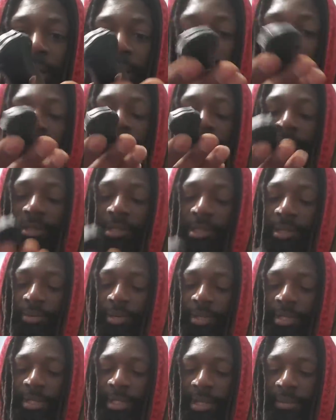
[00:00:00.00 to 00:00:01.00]
So
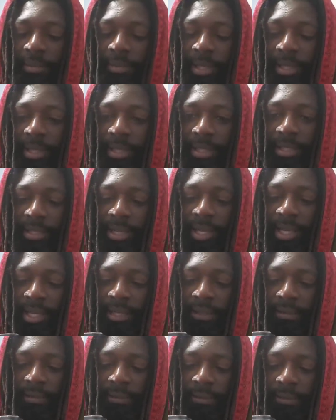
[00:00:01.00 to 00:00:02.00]
someone sent me this
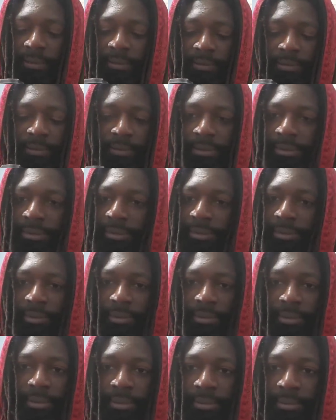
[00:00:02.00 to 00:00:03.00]
knife
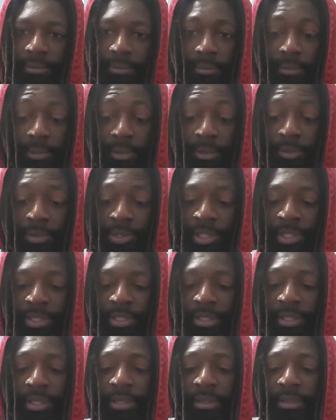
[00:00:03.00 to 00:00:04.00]
2 years
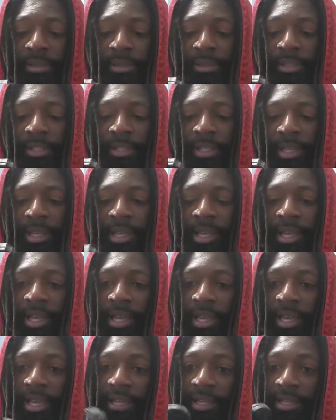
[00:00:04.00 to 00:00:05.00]
ago.
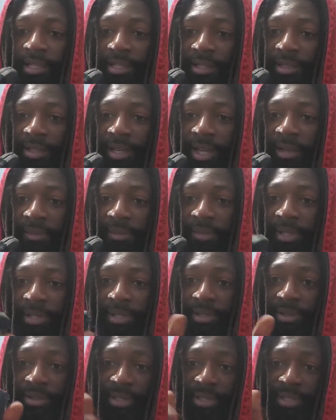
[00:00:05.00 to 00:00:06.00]
And so I've been
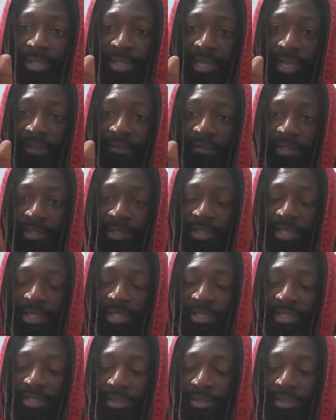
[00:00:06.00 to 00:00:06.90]
using it ever since.